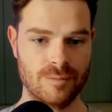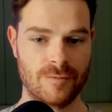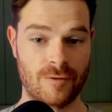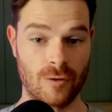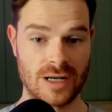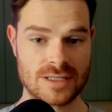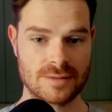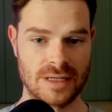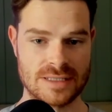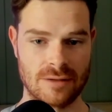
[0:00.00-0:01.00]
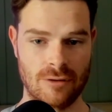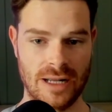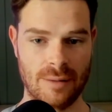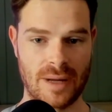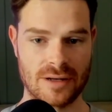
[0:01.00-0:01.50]
for us, it's really
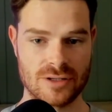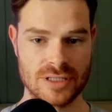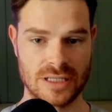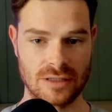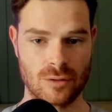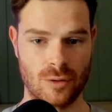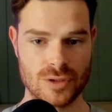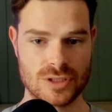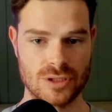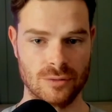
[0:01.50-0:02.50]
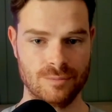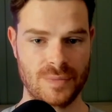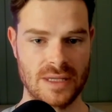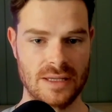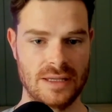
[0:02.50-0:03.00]
about addressing the cause. So
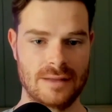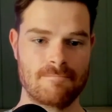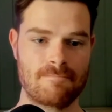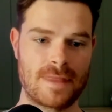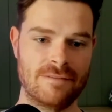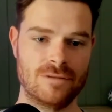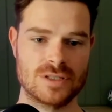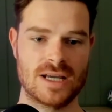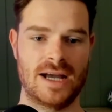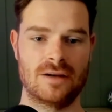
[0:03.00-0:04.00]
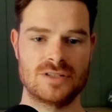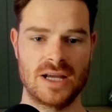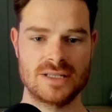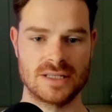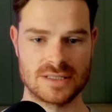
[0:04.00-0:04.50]
if you're tired of
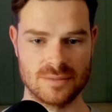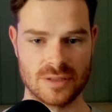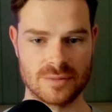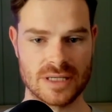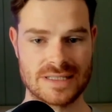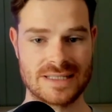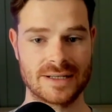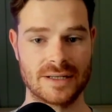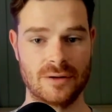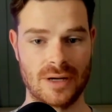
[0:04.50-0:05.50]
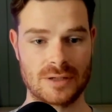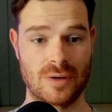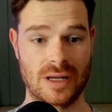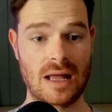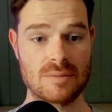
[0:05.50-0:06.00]
chasing symptoms and stuck in a rut when
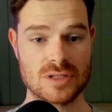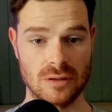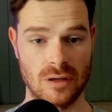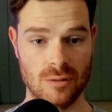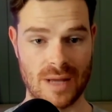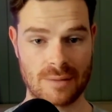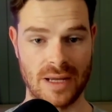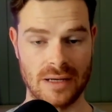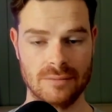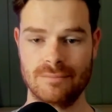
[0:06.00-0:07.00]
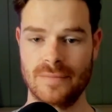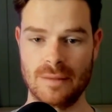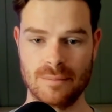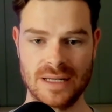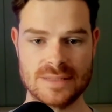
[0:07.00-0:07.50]
it comes to your low back pain,
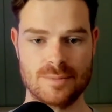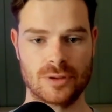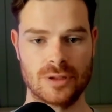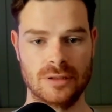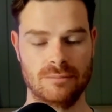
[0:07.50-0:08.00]
then please book in